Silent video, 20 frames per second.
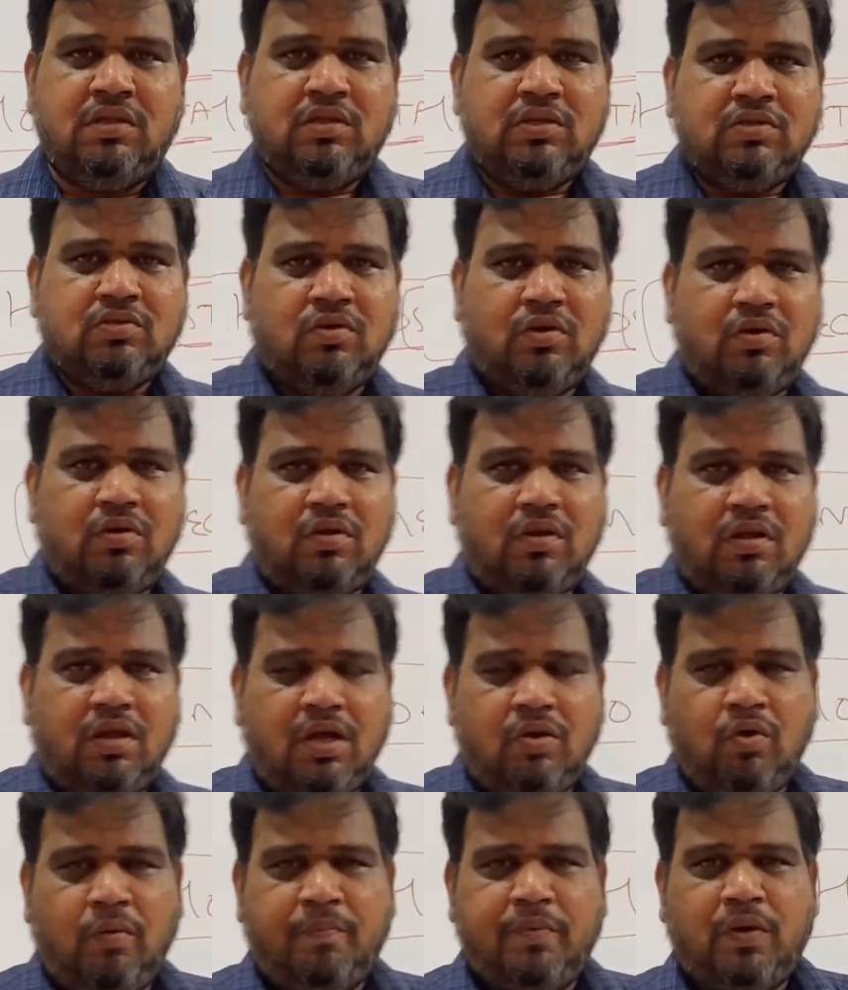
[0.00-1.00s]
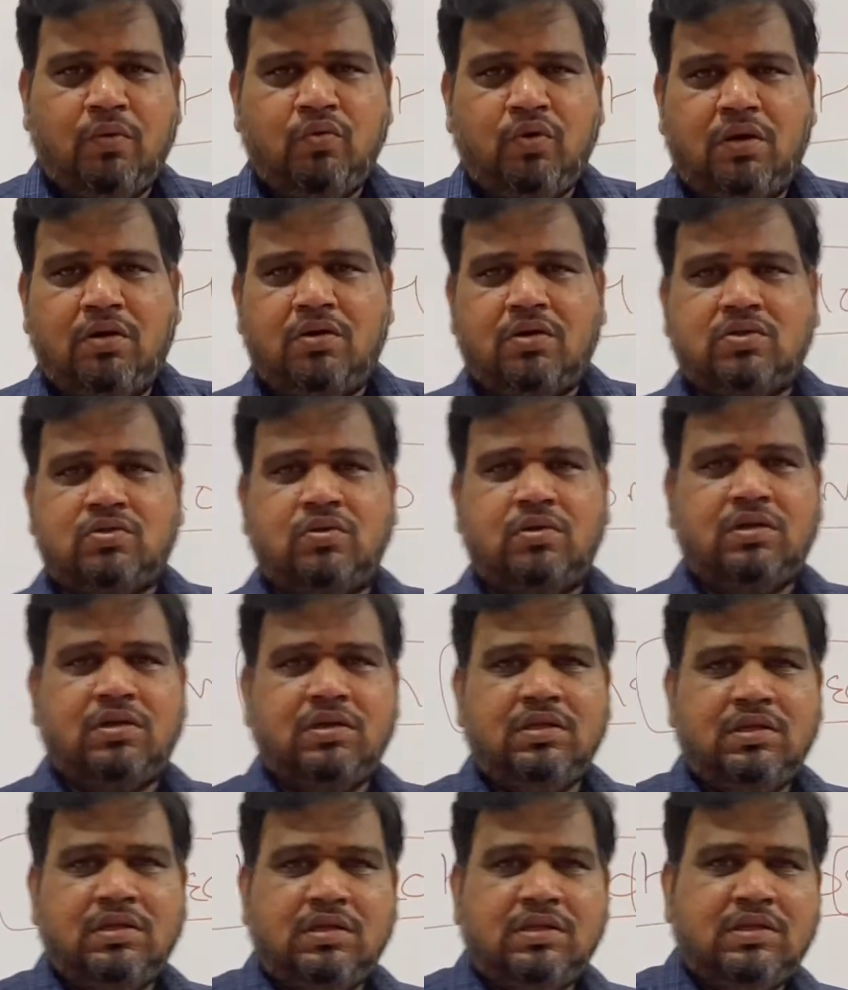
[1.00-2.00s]
So I hope now you
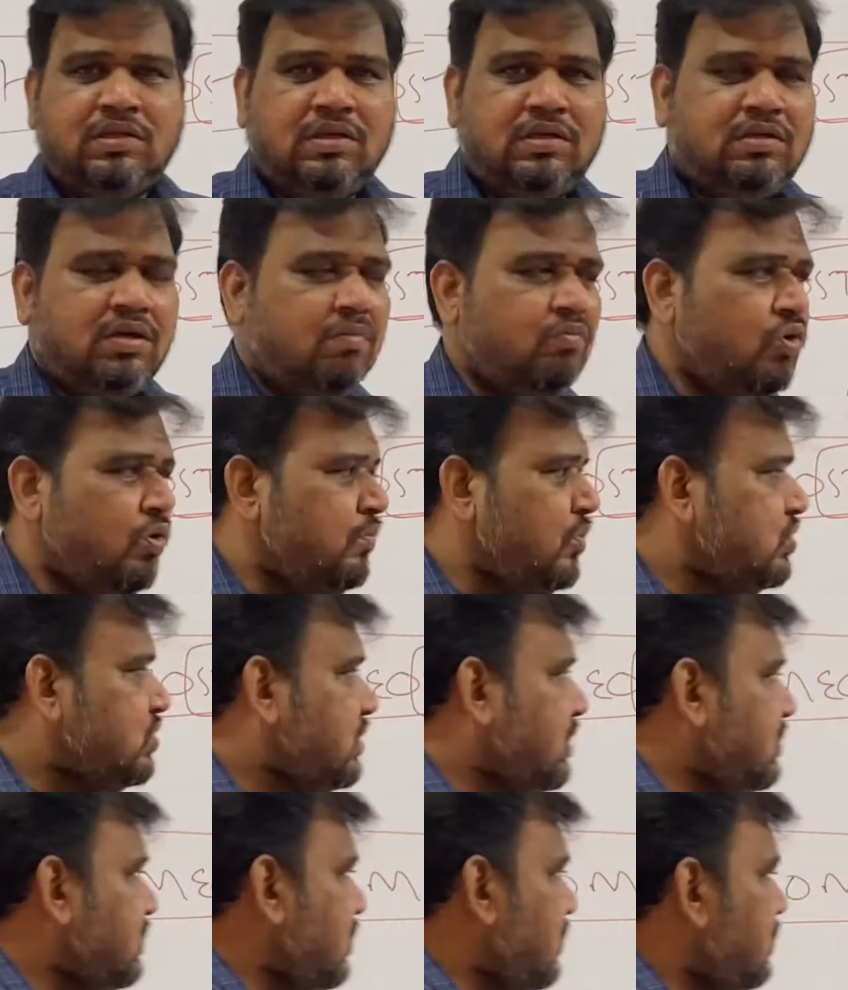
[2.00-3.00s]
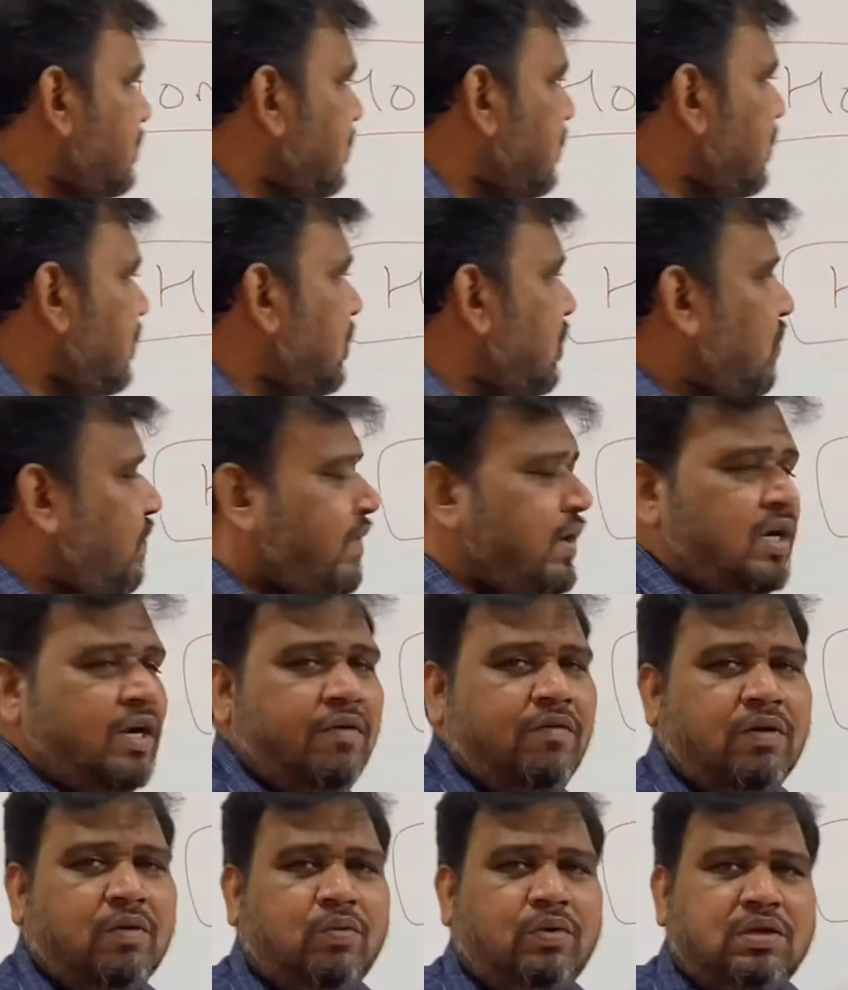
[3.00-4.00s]
understood the term homeostasis.
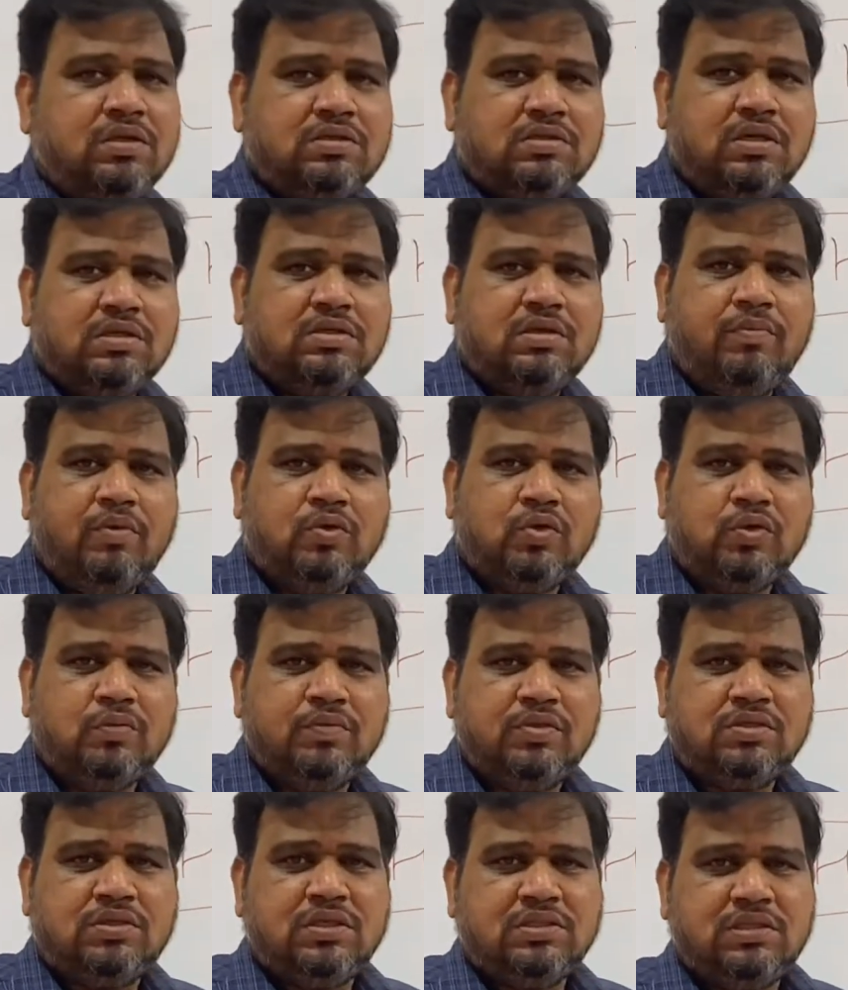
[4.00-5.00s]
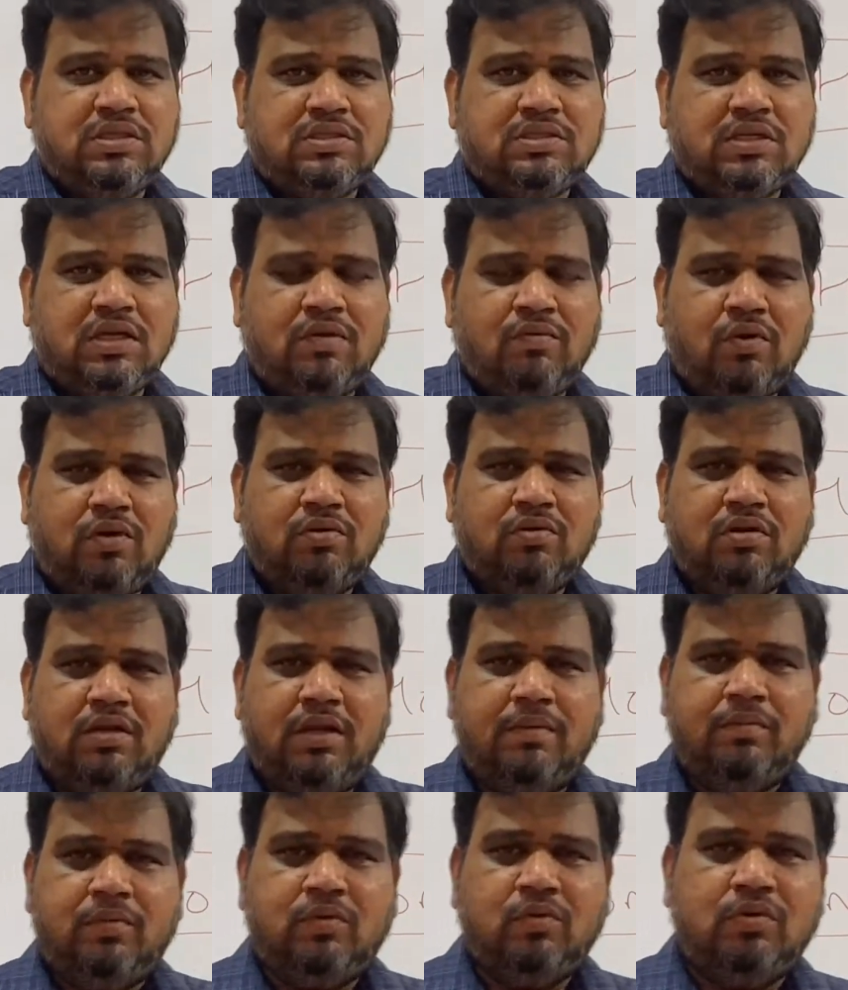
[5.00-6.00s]
Whenever we discuss about homeostasis, I want to
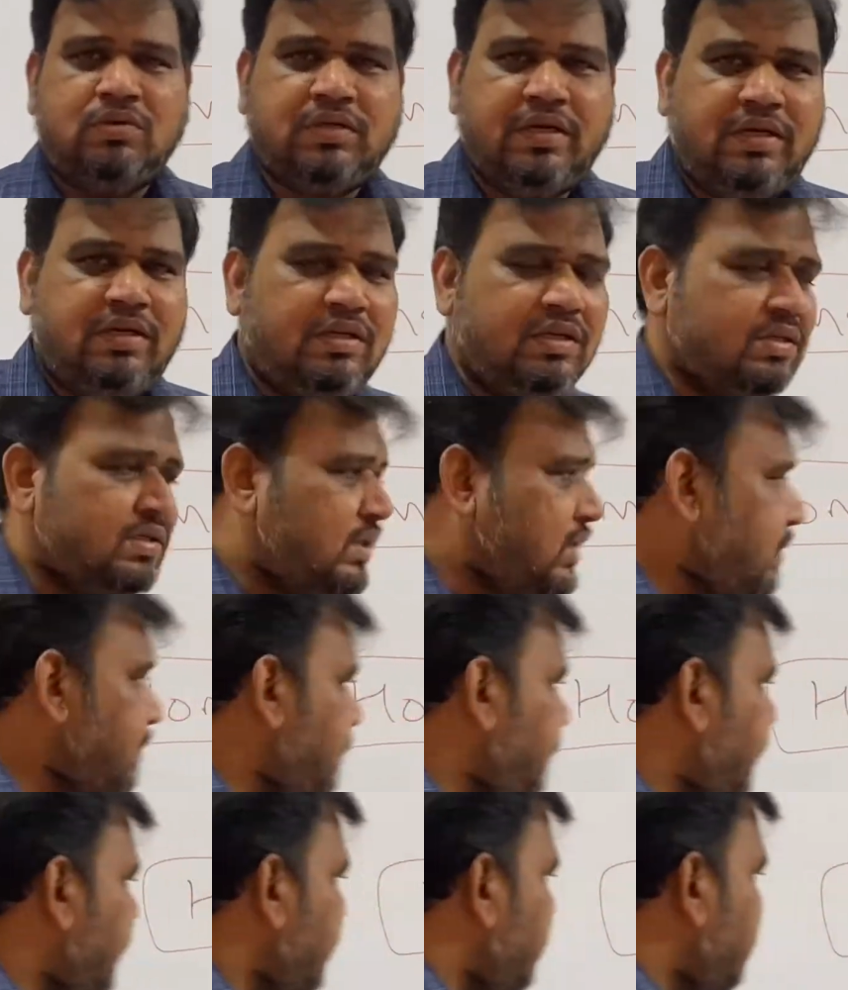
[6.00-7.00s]
name two scientists' name.